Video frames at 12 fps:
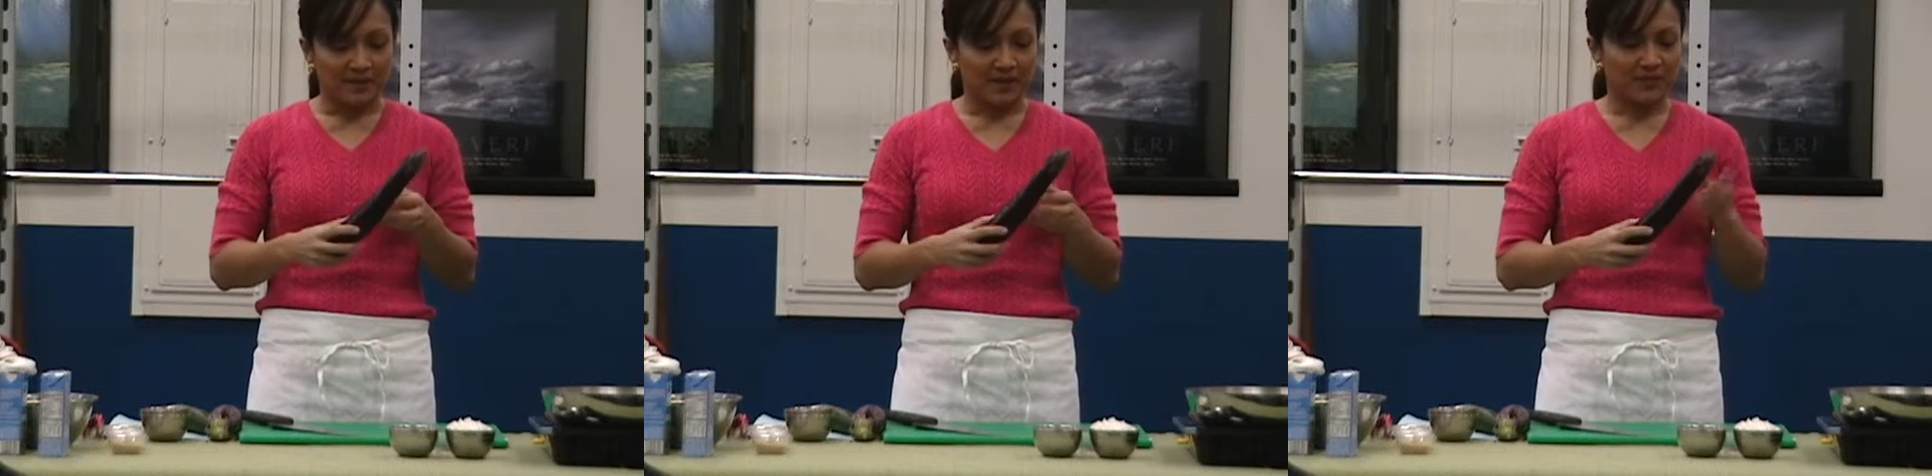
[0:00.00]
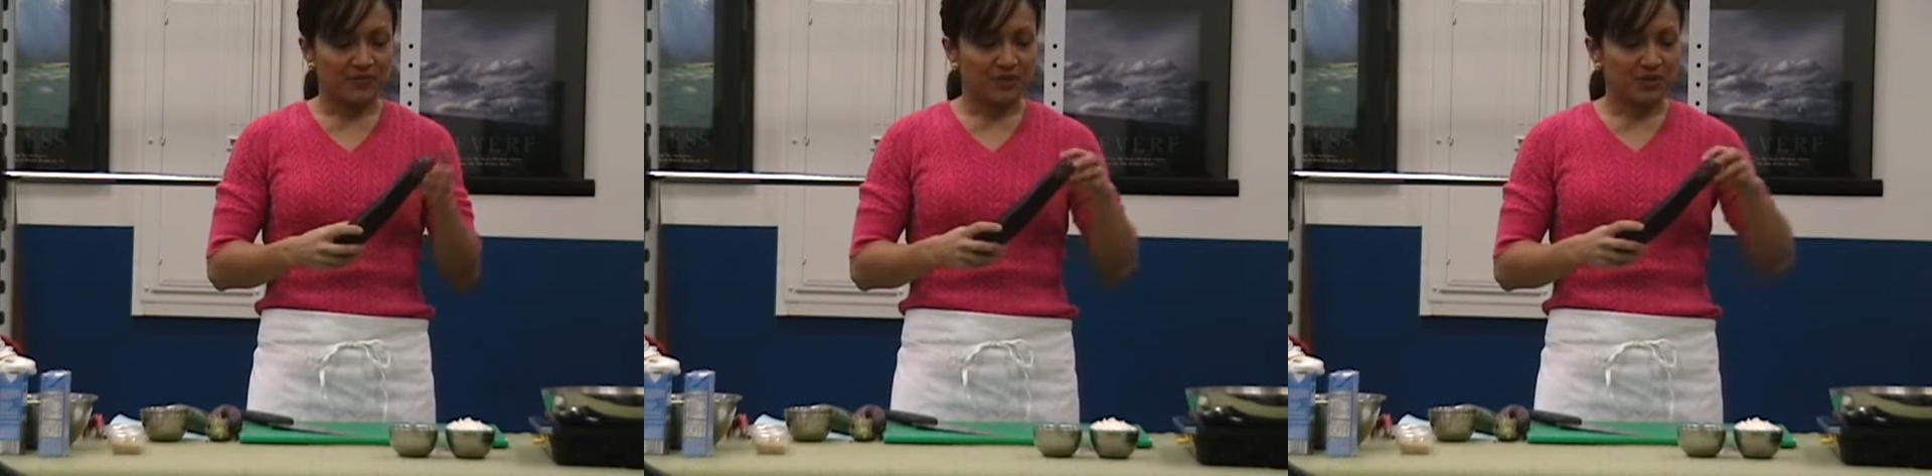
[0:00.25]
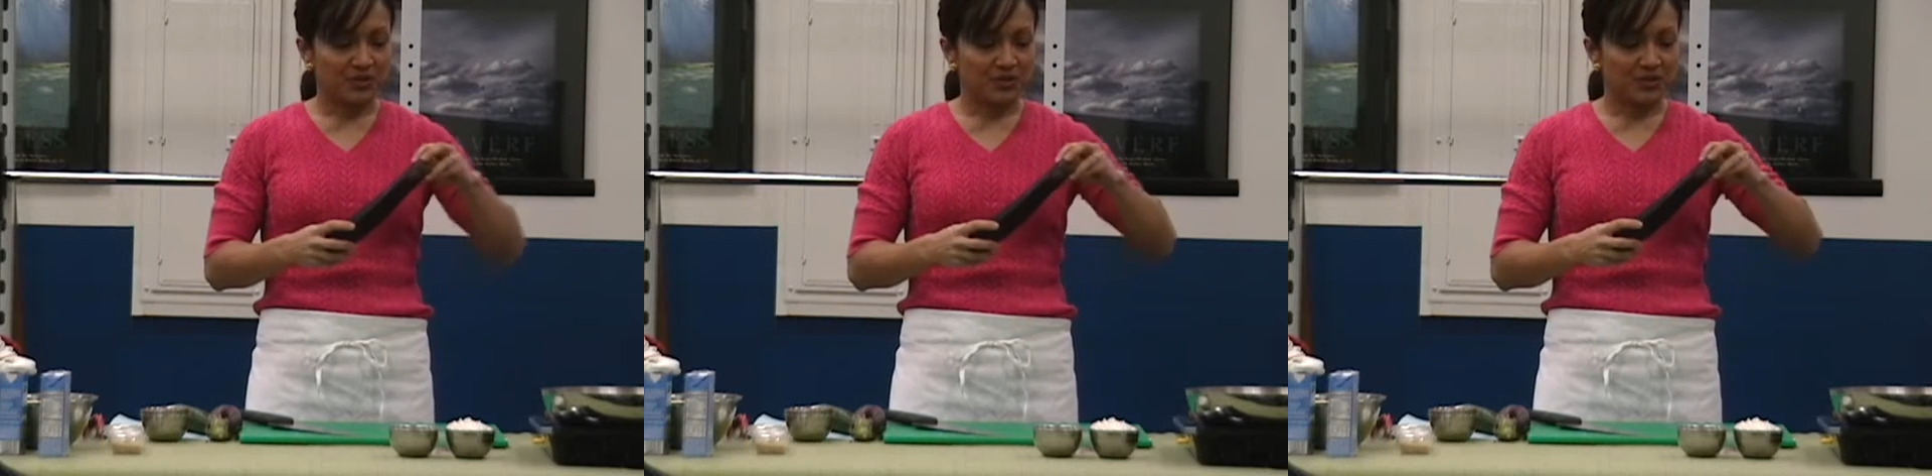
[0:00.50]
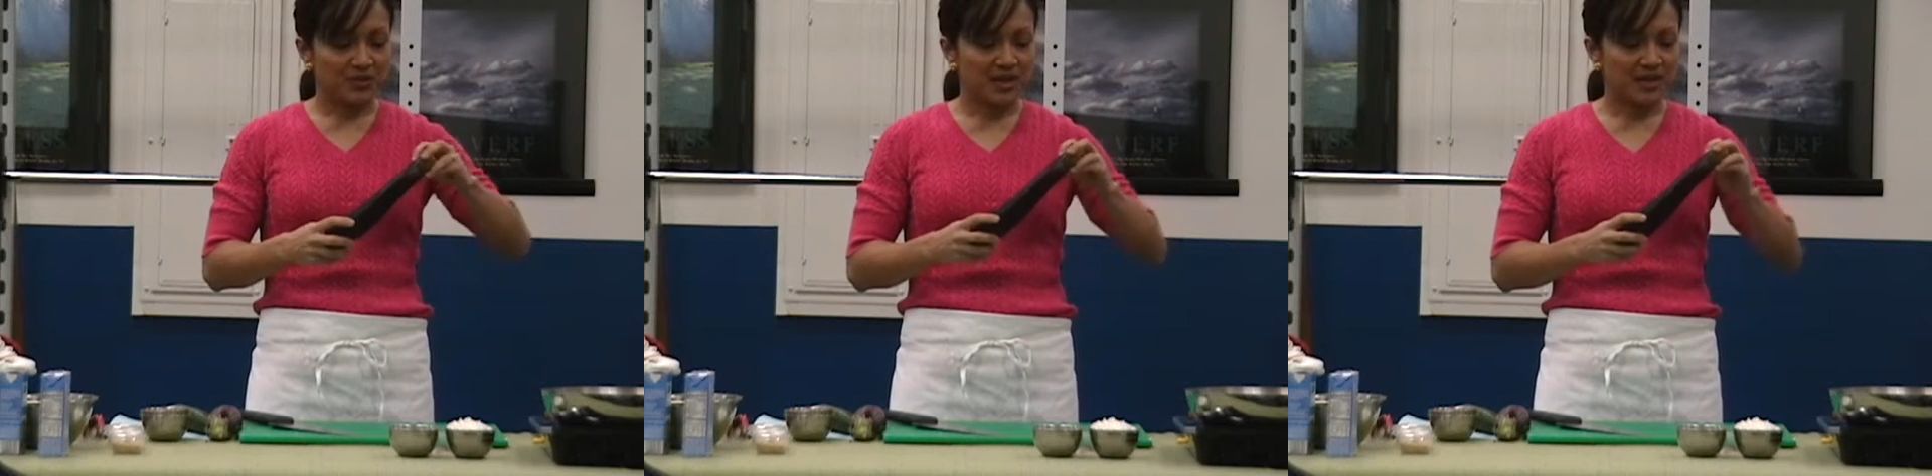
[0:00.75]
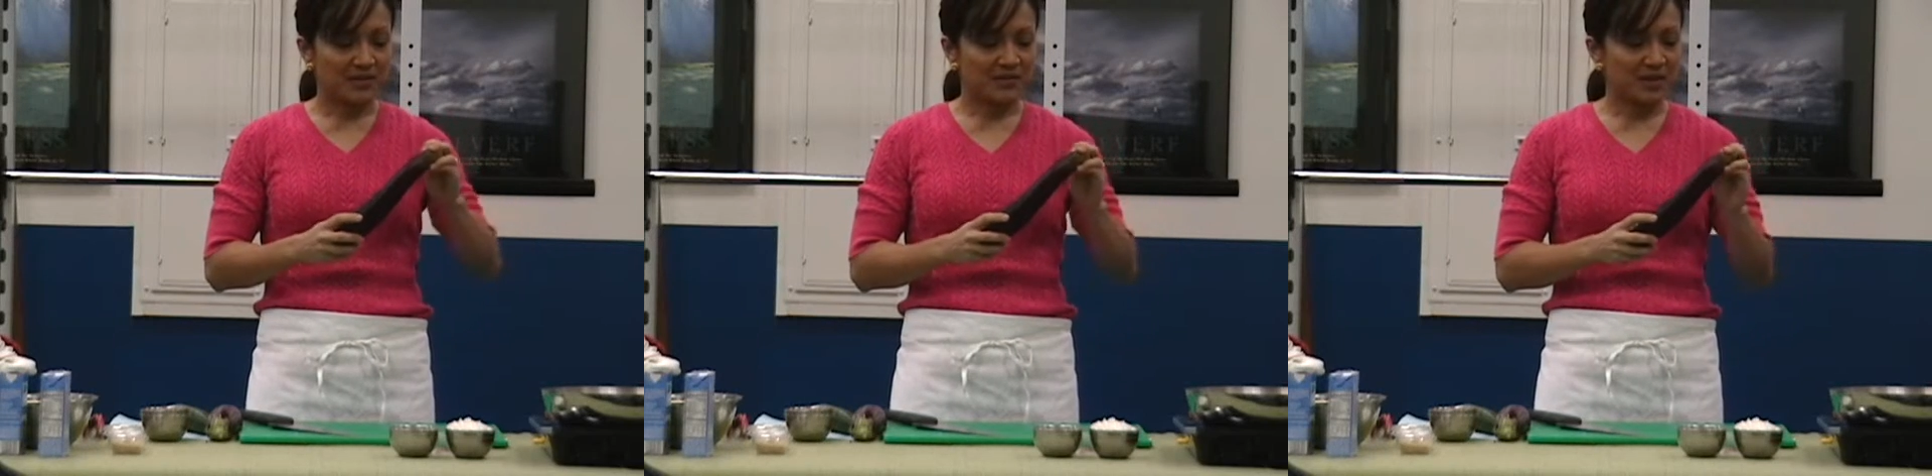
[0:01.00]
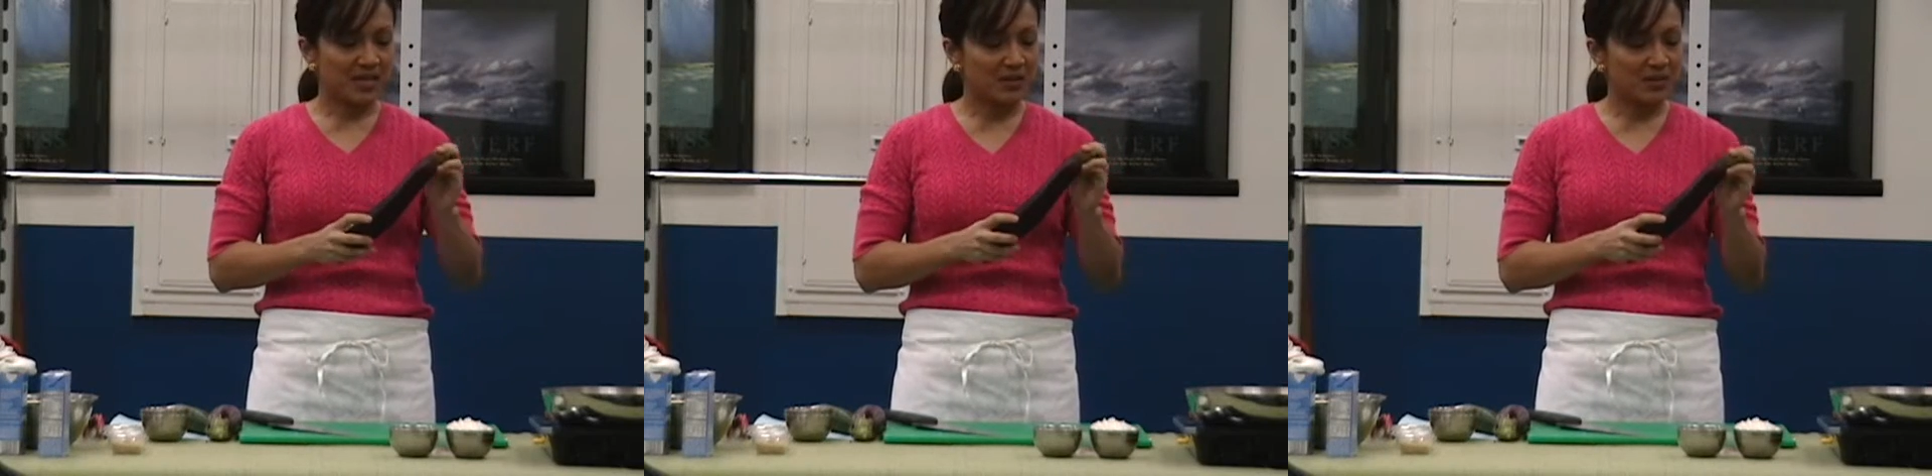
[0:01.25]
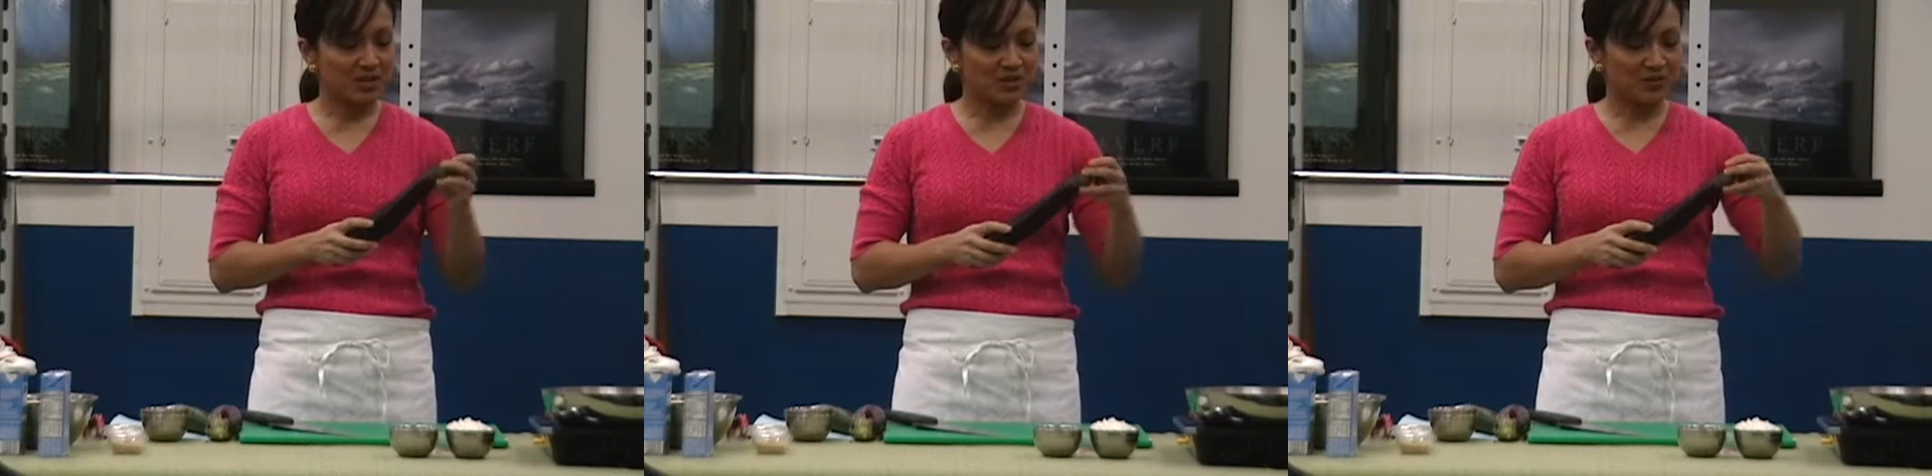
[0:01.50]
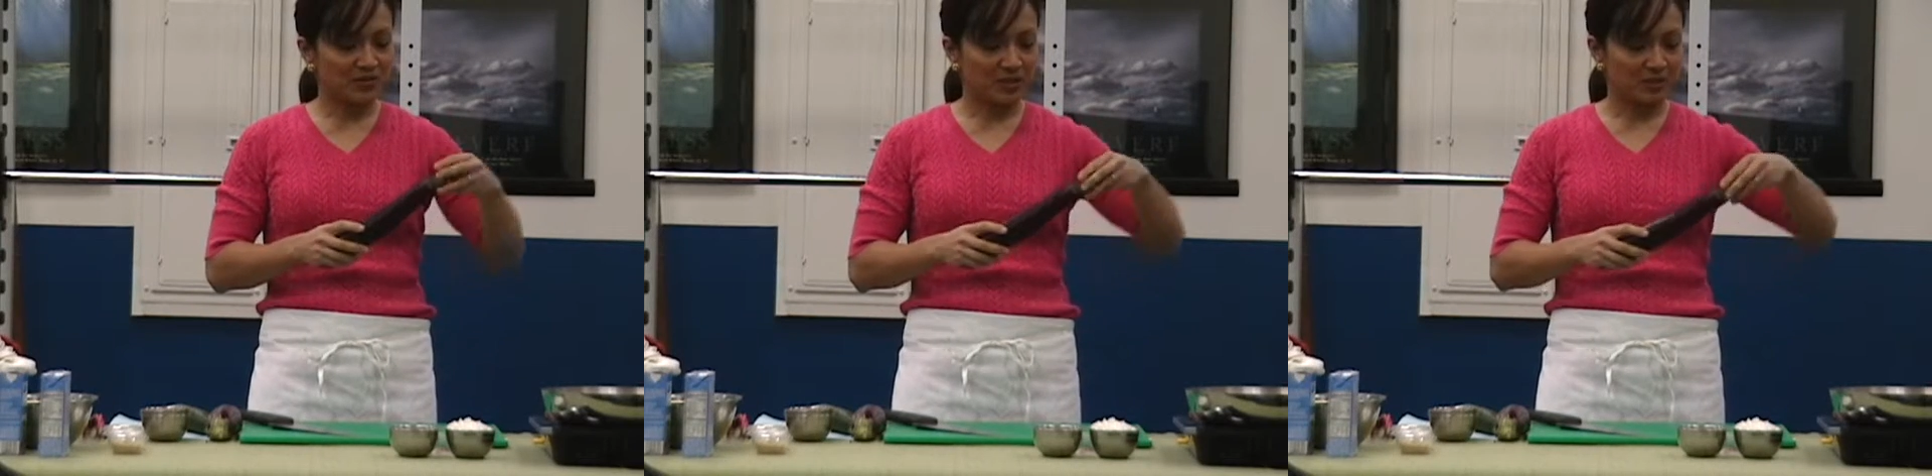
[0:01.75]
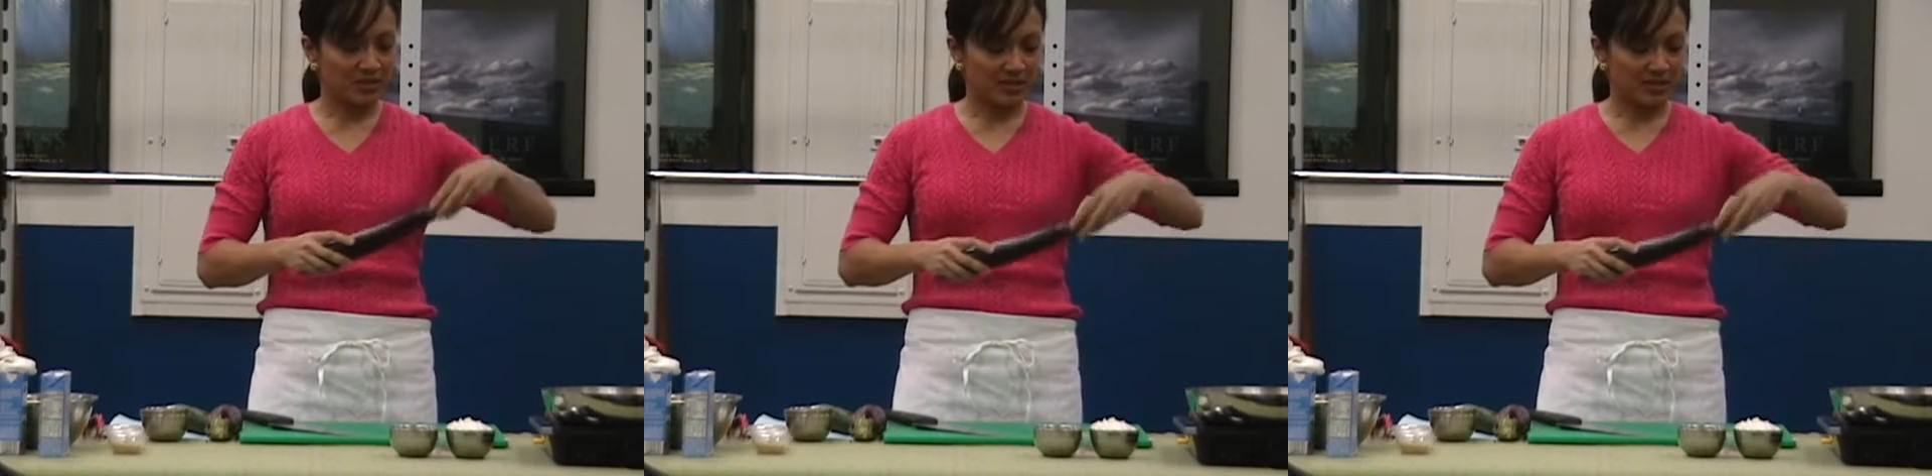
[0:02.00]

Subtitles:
If you have anyone in your family